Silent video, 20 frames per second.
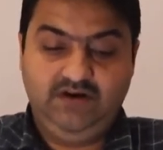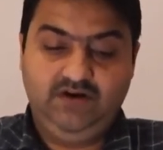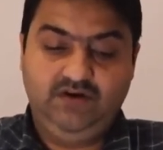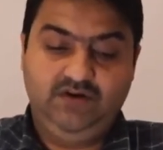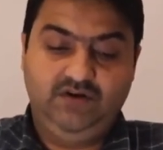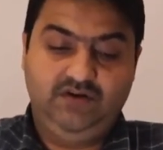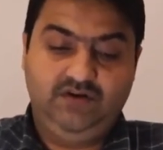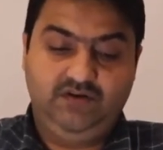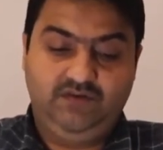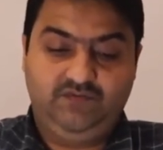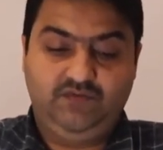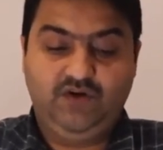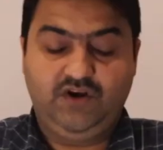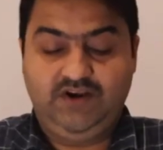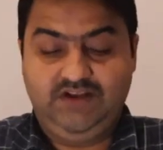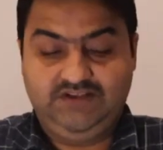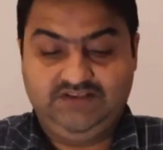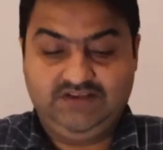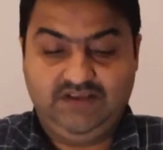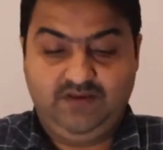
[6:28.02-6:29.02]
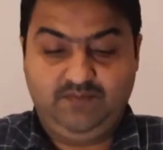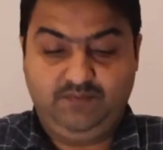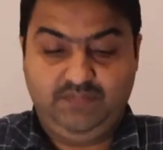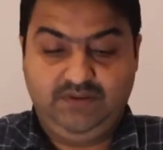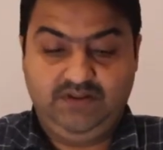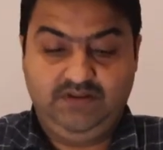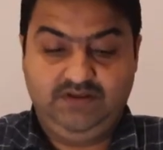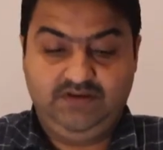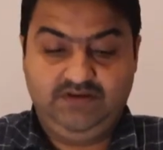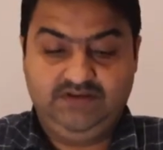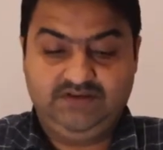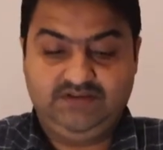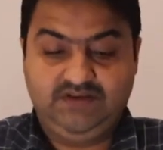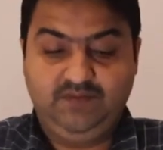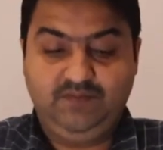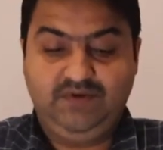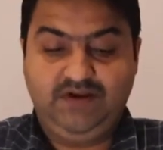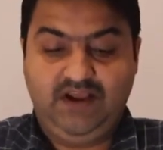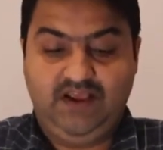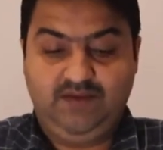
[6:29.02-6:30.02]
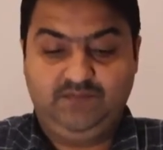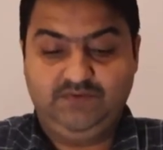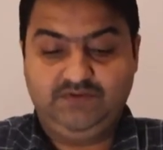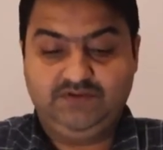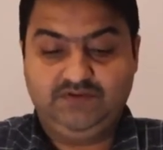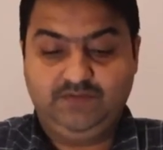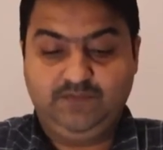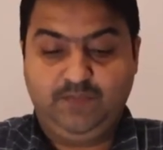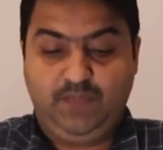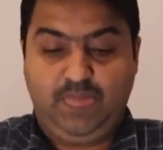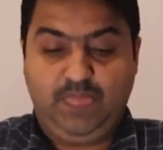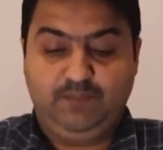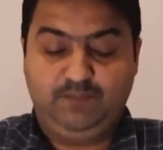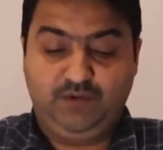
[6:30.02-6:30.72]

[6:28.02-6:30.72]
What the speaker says: like for an example, sometimes